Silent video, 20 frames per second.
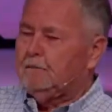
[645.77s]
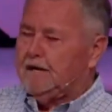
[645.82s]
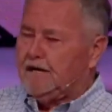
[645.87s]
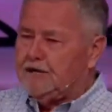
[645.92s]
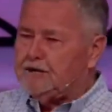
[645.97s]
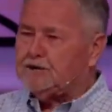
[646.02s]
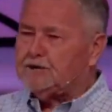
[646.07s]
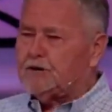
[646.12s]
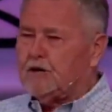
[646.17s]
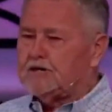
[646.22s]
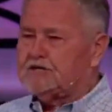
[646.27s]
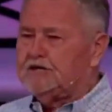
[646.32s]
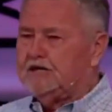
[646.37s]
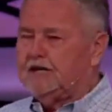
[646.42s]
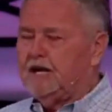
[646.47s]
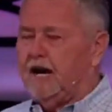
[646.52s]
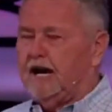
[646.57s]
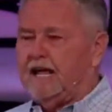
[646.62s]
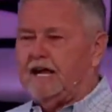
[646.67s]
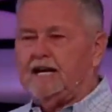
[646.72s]
But he's
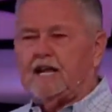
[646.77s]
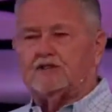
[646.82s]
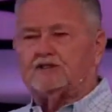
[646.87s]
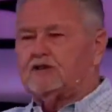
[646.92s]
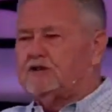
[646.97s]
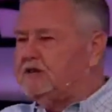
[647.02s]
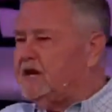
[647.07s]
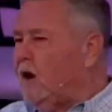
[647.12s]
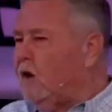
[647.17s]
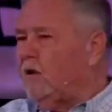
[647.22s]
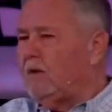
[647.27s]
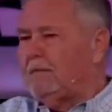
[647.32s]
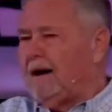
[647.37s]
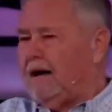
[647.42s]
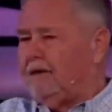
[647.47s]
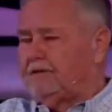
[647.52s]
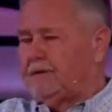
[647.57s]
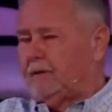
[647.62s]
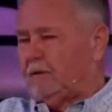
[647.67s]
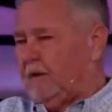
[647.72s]
trusting God. He doesn't know
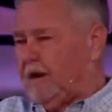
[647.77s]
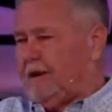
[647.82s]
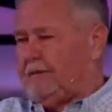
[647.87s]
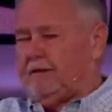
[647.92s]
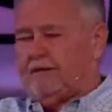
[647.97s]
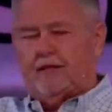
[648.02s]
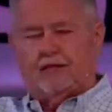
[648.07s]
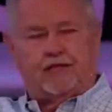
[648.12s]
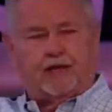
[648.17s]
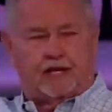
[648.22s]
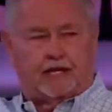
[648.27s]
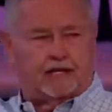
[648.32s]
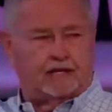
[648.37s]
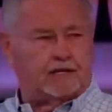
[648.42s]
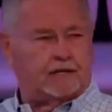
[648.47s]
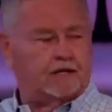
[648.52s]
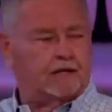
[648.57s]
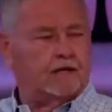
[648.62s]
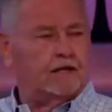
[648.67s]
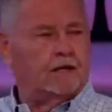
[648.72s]
about the ram in the
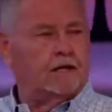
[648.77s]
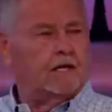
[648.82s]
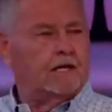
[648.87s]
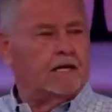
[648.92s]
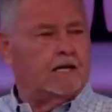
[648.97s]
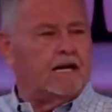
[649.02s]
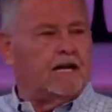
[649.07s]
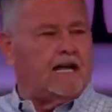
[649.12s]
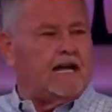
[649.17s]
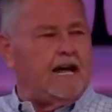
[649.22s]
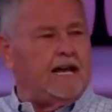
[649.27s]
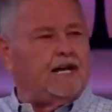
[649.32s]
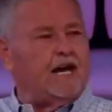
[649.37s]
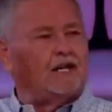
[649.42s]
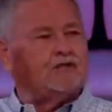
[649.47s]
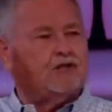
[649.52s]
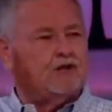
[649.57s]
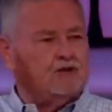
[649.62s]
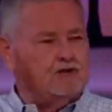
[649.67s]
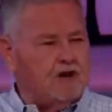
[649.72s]
thicket. He
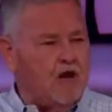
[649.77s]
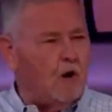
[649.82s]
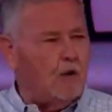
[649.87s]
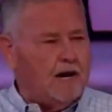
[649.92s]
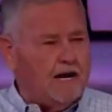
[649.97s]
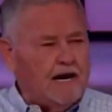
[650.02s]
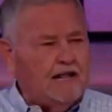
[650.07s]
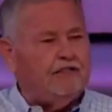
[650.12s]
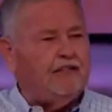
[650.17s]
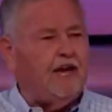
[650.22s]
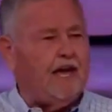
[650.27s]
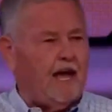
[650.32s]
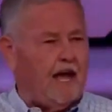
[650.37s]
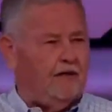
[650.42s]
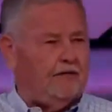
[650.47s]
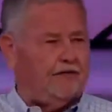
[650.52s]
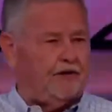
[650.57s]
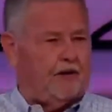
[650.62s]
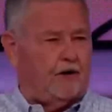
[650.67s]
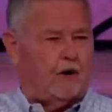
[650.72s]
doesn't know anything
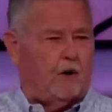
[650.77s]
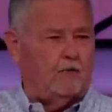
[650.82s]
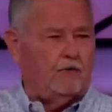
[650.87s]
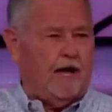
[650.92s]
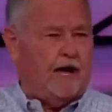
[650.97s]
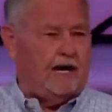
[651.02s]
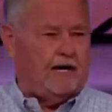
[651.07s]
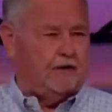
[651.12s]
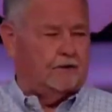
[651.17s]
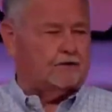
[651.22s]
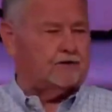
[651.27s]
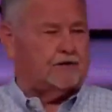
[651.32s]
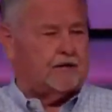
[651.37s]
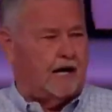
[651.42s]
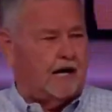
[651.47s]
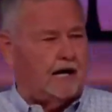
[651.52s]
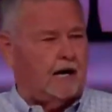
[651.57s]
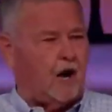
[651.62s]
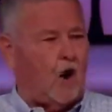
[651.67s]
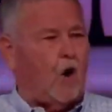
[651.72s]
out there on that
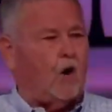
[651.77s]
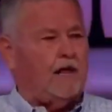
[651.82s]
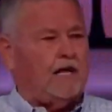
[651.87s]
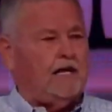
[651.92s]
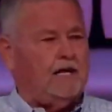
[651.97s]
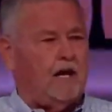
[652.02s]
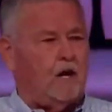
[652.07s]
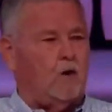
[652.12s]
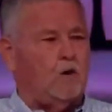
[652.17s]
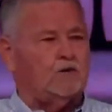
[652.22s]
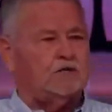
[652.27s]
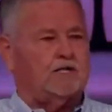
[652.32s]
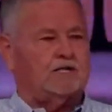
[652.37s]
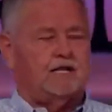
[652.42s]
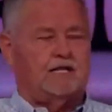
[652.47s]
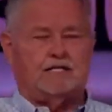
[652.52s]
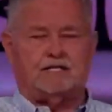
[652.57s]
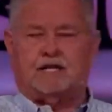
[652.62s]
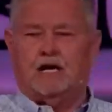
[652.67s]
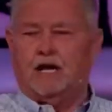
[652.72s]
hillside. All he knows is
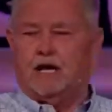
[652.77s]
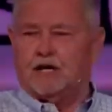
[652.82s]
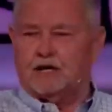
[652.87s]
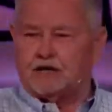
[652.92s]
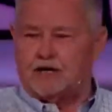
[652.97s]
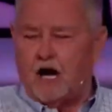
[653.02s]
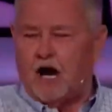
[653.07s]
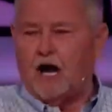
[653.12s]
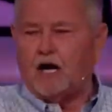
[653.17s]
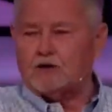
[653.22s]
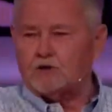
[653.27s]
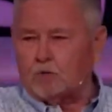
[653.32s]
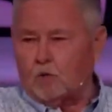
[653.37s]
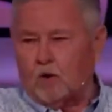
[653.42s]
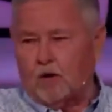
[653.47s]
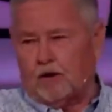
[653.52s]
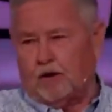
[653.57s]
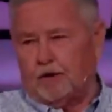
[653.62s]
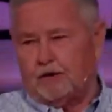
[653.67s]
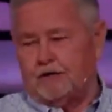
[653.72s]
he's God's
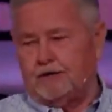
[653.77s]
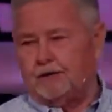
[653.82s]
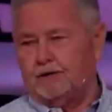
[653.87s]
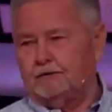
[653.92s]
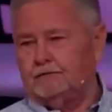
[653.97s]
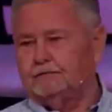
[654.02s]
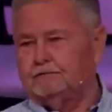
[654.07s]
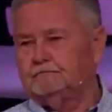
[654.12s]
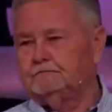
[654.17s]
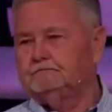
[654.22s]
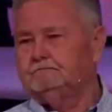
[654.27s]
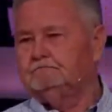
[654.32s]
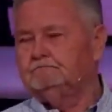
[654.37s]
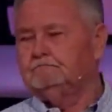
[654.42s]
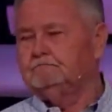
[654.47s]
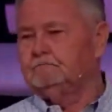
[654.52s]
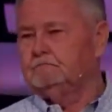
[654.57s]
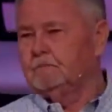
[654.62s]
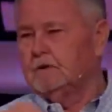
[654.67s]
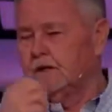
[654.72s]
word.
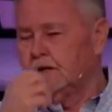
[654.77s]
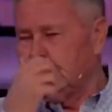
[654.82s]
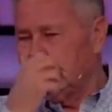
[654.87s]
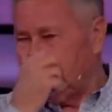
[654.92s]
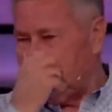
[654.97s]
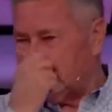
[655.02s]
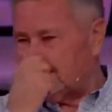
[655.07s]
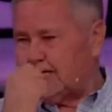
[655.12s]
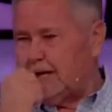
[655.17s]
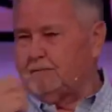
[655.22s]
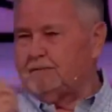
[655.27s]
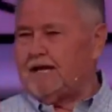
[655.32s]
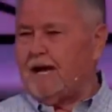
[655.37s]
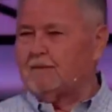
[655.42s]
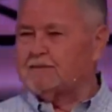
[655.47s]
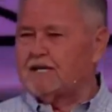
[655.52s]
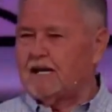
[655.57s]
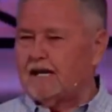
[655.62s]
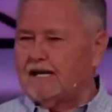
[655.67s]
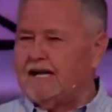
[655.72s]
And
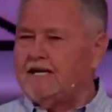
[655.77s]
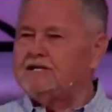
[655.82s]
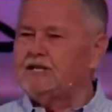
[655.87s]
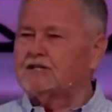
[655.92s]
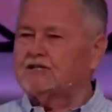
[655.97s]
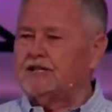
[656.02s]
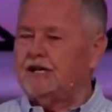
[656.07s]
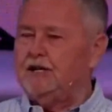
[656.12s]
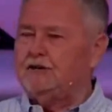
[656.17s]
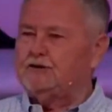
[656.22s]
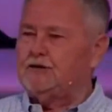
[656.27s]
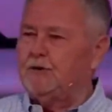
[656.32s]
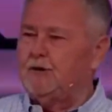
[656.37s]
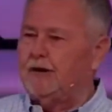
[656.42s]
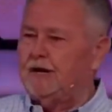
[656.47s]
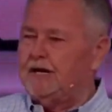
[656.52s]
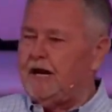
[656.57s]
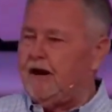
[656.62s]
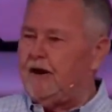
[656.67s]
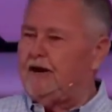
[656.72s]
sometimes it leads us
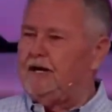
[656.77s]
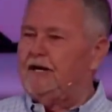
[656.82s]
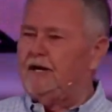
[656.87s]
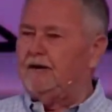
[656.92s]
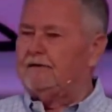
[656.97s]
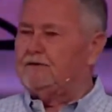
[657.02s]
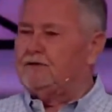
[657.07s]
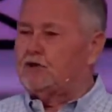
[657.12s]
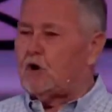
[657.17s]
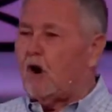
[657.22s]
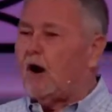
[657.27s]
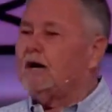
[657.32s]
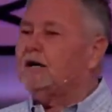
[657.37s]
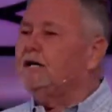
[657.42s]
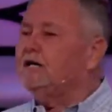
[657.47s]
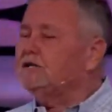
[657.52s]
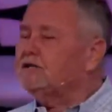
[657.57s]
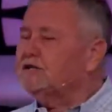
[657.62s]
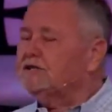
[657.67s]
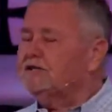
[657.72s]
into an area of
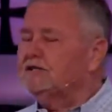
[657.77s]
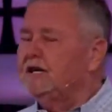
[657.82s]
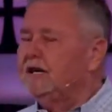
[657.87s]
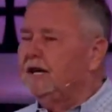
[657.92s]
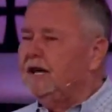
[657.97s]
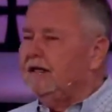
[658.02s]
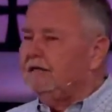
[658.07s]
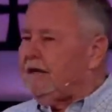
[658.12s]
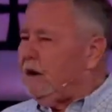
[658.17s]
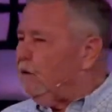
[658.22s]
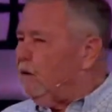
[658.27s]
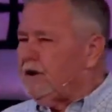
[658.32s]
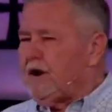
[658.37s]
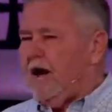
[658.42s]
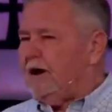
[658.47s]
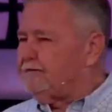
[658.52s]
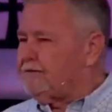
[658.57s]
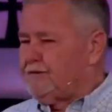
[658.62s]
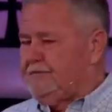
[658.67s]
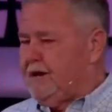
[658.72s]
darkness that we're
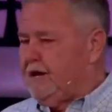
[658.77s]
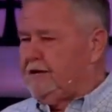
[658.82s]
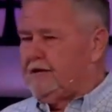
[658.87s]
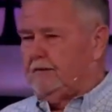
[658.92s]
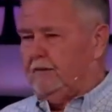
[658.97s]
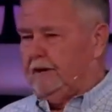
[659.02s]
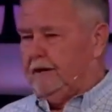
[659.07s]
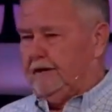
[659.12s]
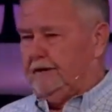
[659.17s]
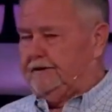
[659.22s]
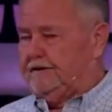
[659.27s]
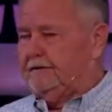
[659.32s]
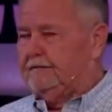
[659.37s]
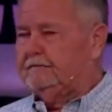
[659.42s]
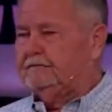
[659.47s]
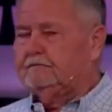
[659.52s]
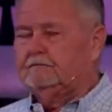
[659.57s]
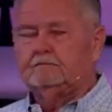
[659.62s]
not familiar with.